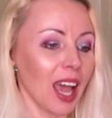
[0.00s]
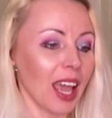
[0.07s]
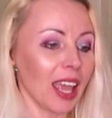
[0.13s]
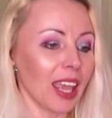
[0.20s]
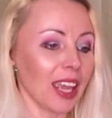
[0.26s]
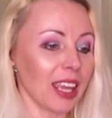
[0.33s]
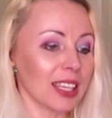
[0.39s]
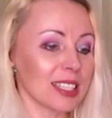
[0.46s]

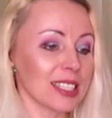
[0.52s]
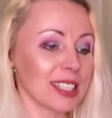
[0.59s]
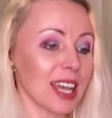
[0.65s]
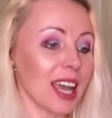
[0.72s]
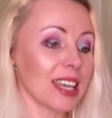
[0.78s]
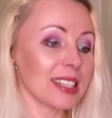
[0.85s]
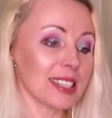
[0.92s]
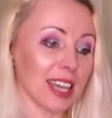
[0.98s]
and
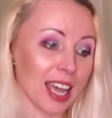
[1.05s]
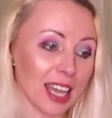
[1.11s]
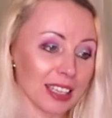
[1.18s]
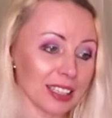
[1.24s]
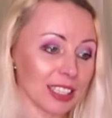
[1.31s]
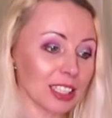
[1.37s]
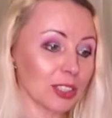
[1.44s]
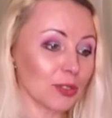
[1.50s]
size
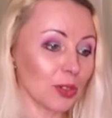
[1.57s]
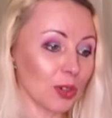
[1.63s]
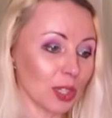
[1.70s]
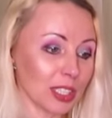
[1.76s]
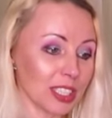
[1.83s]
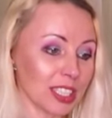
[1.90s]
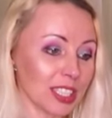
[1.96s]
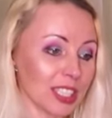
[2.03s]

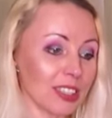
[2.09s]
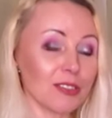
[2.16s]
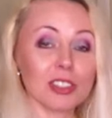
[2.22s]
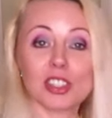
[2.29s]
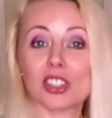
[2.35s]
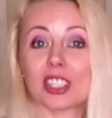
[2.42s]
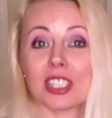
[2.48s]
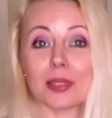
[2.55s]
120
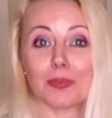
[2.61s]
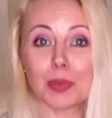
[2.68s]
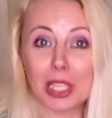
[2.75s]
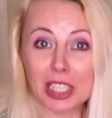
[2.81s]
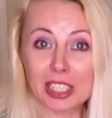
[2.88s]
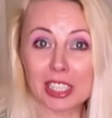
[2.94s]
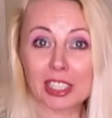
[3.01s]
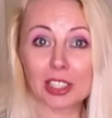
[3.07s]
which is
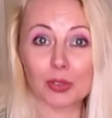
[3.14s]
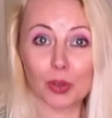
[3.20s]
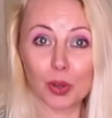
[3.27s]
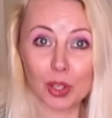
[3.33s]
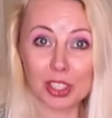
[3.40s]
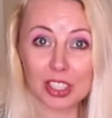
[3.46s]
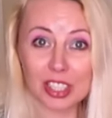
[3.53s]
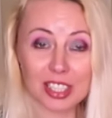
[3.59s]
meter
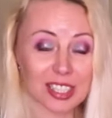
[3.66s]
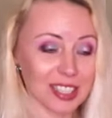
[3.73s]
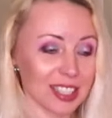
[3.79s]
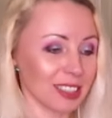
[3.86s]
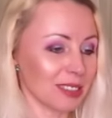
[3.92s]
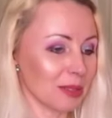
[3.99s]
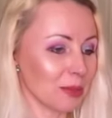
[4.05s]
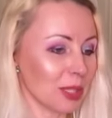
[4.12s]
20
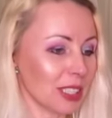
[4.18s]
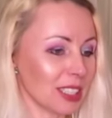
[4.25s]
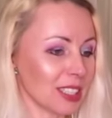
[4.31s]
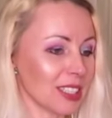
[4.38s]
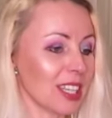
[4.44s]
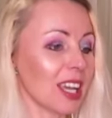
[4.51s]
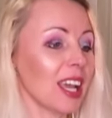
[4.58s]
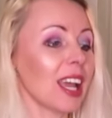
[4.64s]

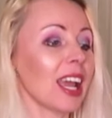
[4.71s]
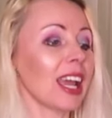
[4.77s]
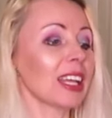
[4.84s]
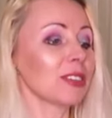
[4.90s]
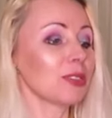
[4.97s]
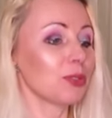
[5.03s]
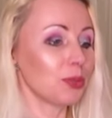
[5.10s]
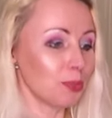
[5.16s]
centimeters
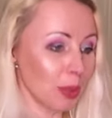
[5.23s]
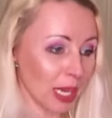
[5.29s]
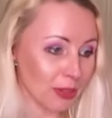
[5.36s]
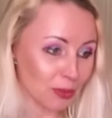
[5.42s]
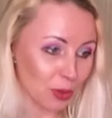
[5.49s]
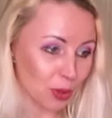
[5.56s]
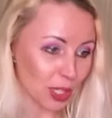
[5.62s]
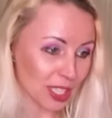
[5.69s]
and by
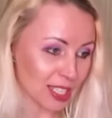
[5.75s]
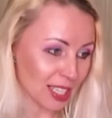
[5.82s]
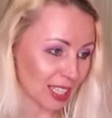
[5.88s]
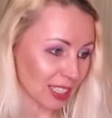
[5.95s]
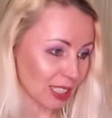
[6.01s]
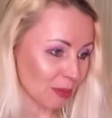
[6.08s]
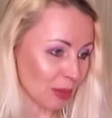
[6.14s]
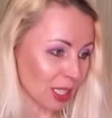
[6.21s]
40
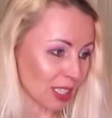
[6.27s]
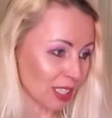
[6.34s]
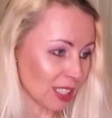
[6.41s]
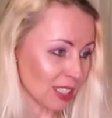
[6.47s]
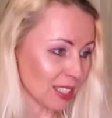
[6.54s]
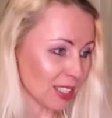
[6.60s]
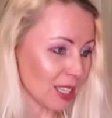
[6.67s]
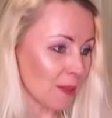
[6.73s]

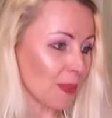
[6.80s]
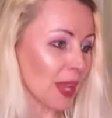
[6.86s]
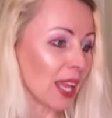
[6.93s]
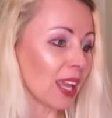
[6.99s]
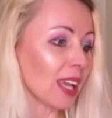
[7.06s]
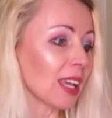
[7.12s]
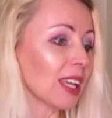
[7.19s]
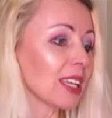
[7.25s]
centimeters
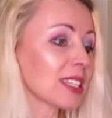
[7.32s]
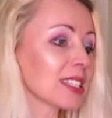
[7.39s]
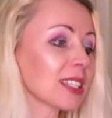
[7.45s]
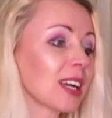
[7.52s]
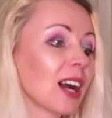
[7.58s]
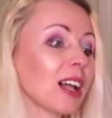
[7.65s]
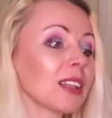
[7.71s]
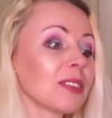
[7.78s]
it's
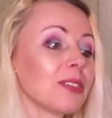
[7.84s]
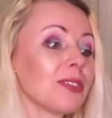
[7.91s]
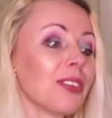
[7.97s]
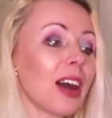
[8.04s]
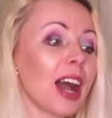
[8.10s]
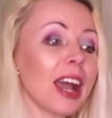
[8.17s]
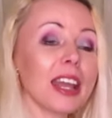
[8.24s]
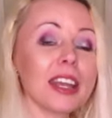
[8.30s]
called
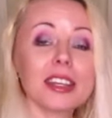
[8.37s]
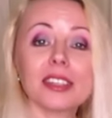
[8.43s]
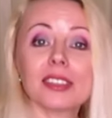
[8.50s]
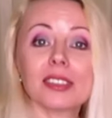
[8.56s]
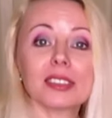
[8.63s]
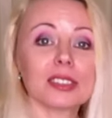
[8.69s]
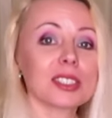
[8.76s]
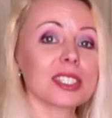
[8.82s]
fine
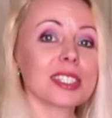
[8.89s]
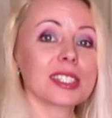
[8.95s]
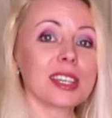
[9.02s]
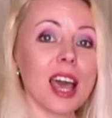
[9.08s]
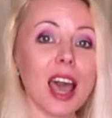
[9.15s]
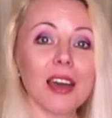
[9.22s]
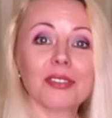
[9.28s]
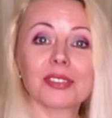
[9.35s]

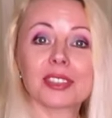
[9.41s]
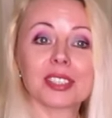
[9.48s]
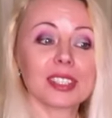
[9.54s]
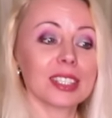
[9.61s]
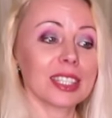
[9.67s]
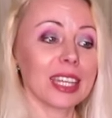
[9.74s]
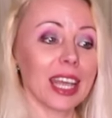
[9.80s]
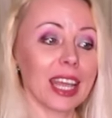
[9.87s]
soft
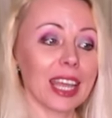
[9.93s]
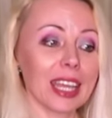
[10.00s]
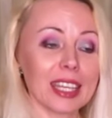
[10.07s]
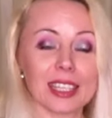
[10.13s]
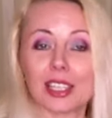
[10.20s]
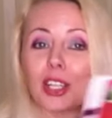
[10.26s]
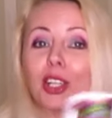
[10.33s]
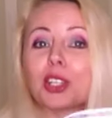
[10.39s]

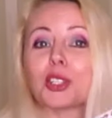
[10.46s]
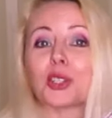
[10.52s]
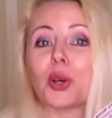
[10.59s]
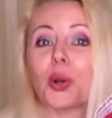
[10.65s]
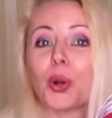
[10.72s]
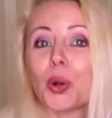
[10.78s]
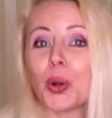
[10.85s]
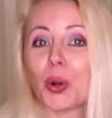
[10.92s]
day so
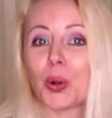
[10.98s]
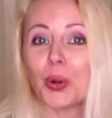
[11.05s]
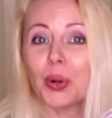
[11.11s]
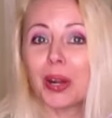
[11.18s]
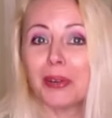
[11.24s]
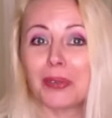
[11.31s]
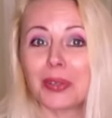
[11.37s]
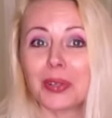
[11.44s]
who
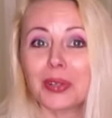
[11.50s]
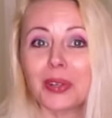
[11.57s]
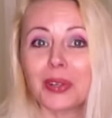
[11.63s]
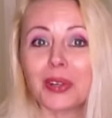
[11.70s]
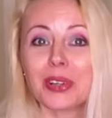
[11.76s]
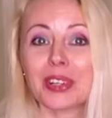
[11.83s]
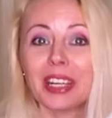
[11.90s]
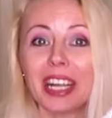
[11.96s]
of you
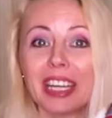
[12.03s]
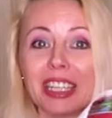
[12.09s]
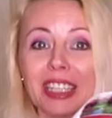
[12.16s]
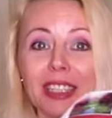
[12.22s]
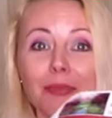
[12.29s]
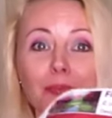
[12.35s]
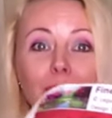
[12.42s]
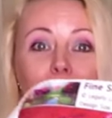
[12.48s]

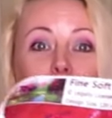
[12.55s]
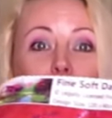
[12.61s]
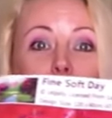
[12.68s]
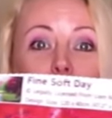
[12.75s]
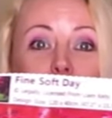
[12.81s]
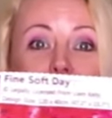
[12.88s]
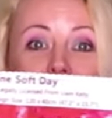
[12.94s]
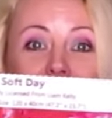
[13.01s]
already
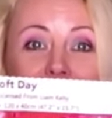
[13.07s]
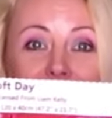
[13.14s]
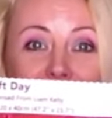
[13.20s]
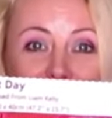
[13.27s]
ordered